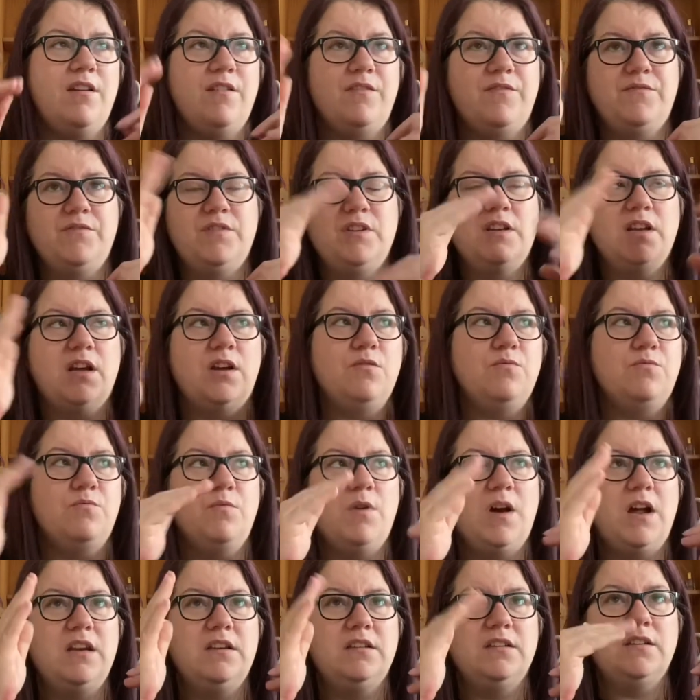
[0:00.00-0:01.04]
you know,
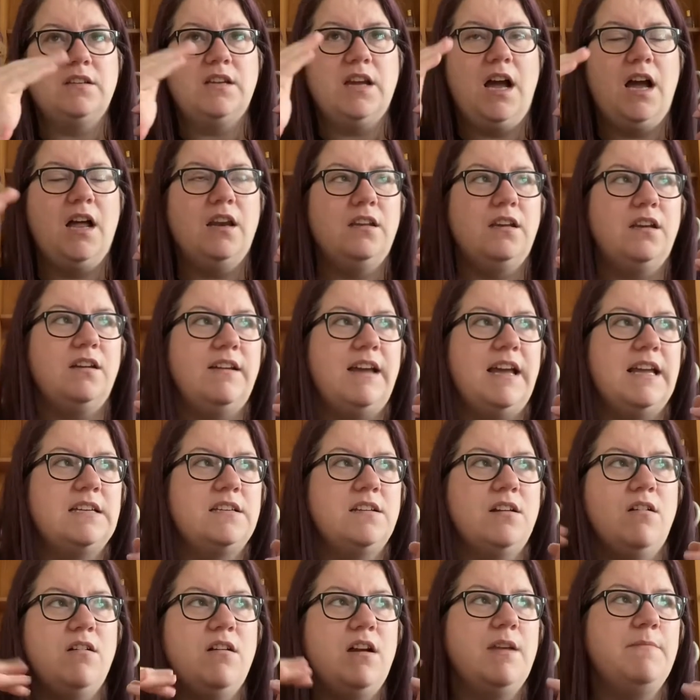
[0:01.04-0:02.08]
one colour at a
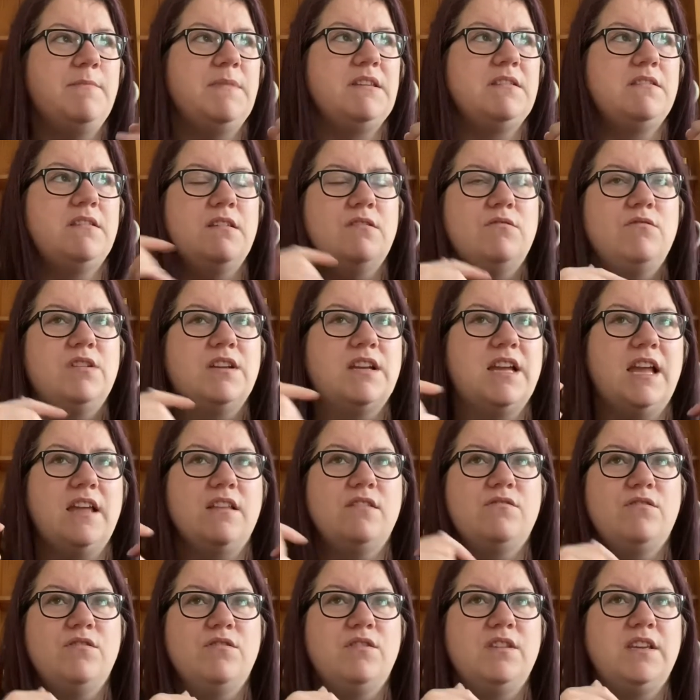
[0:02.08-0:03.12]
time until you
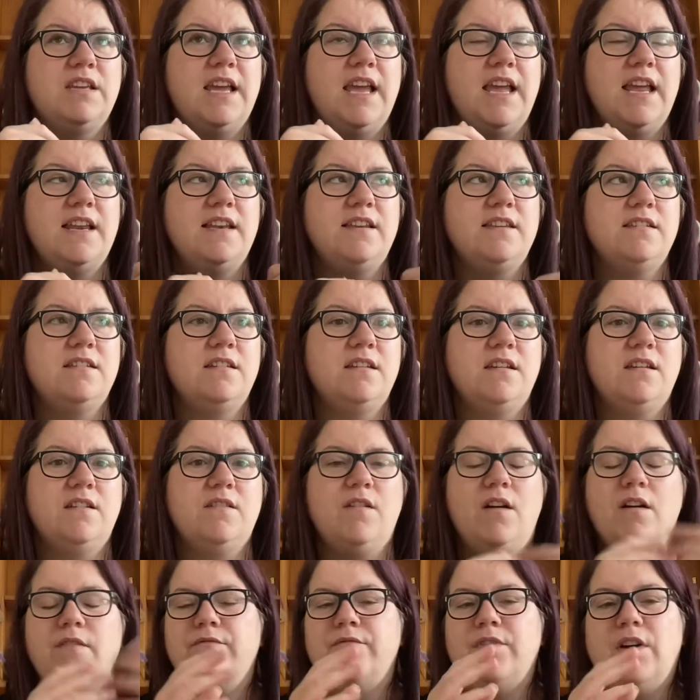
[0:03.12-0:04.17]
get to the end.
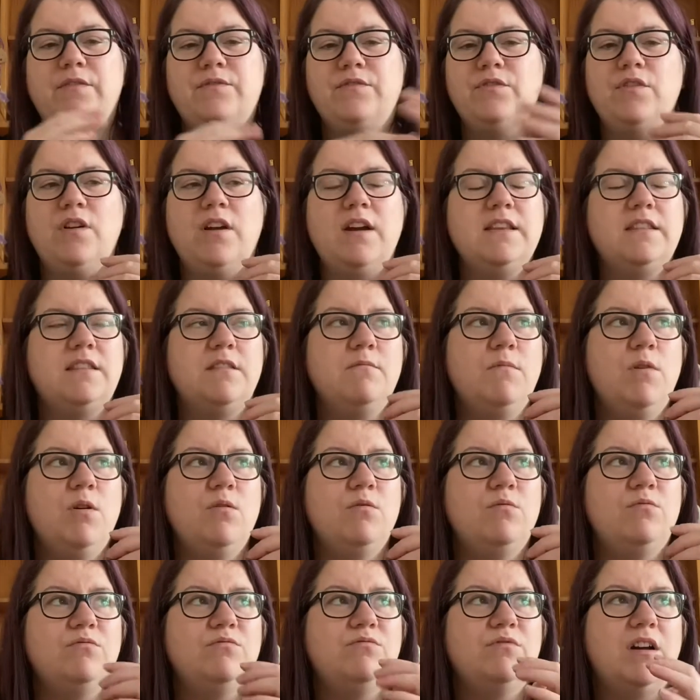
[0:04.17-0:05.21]
I've tried them
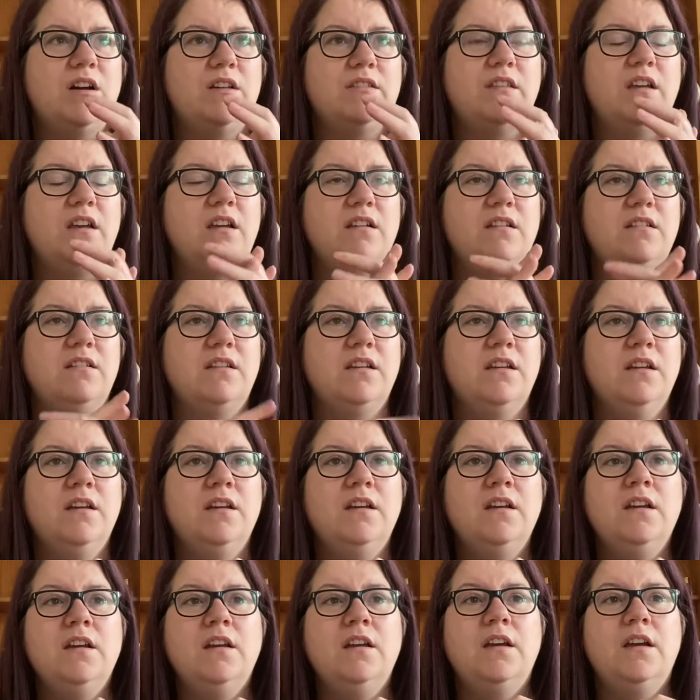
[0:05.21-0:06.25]
all, I think,
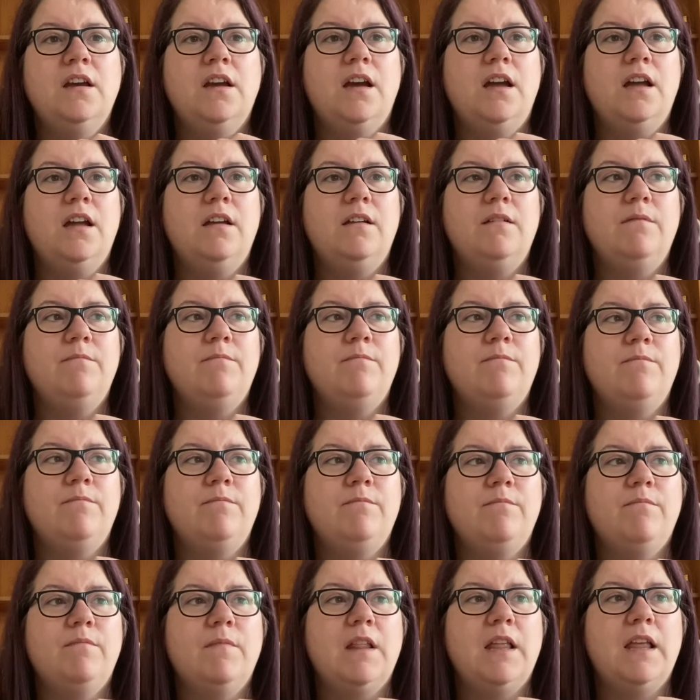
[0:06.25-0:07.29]
and
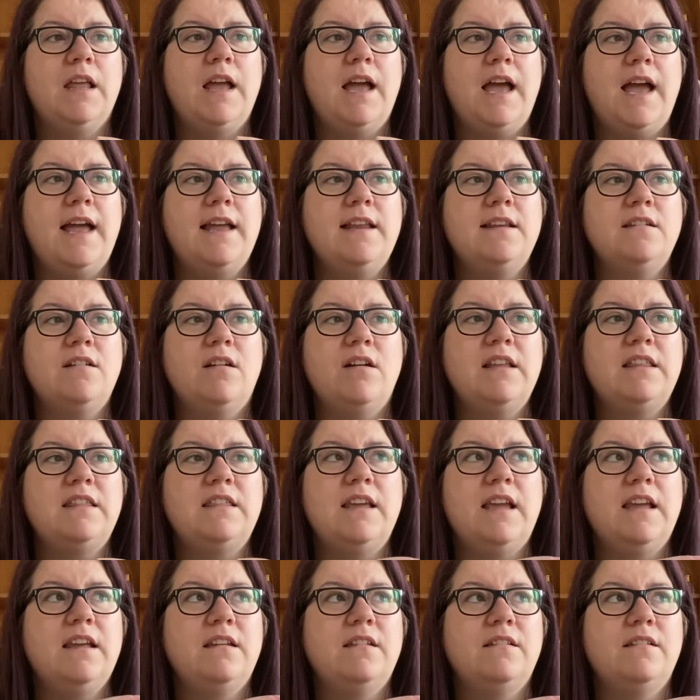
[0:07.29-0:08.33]
I
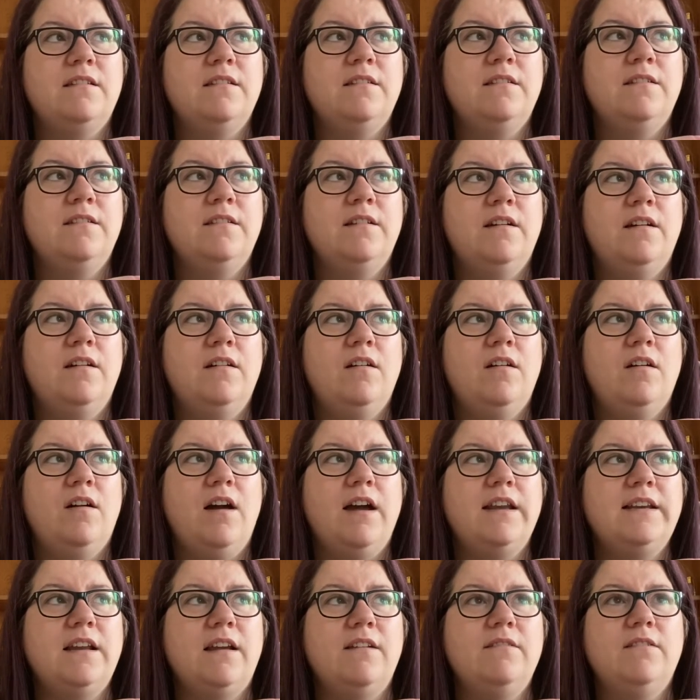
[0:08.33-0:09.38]
think
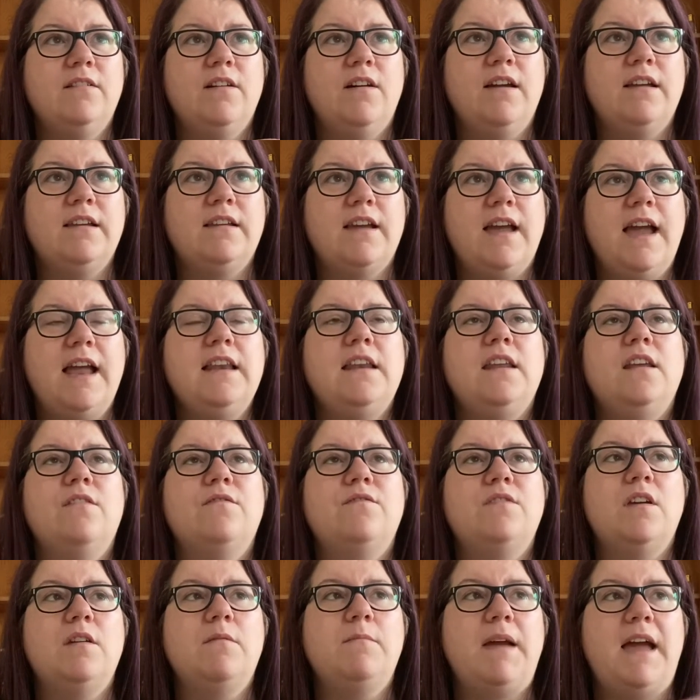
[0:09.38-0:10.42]
I don't like any of
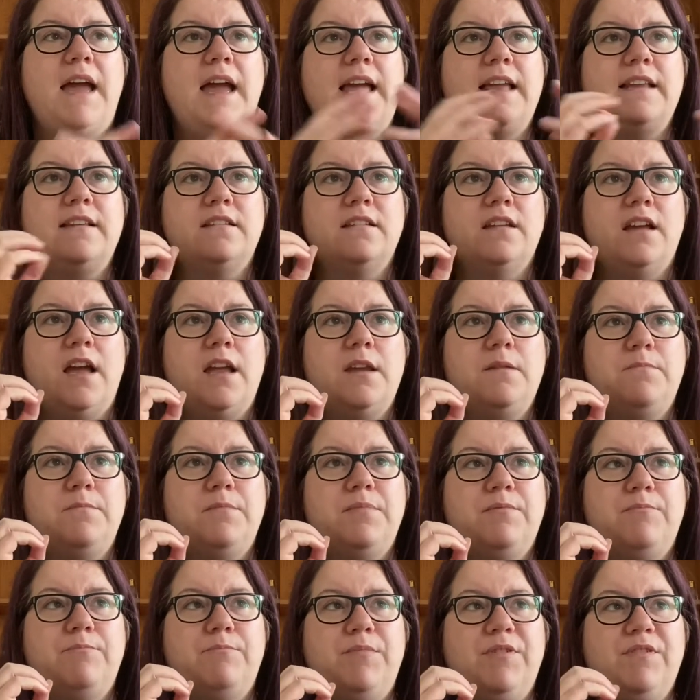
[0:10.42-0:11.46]
them as a
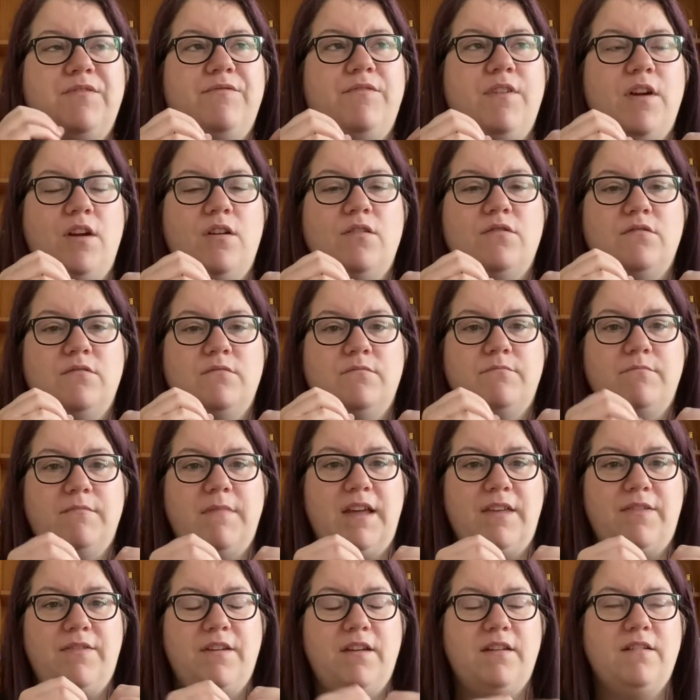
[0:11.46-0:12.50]
preferred
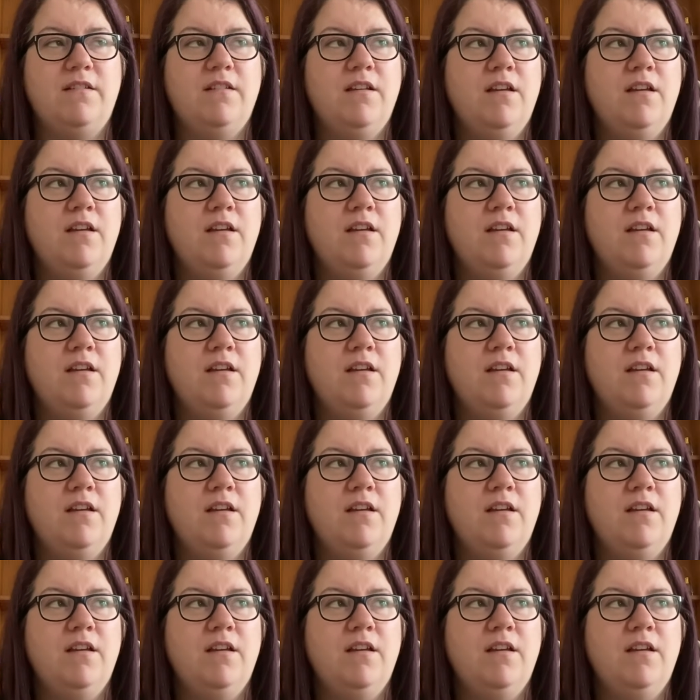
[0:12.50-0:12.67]
method,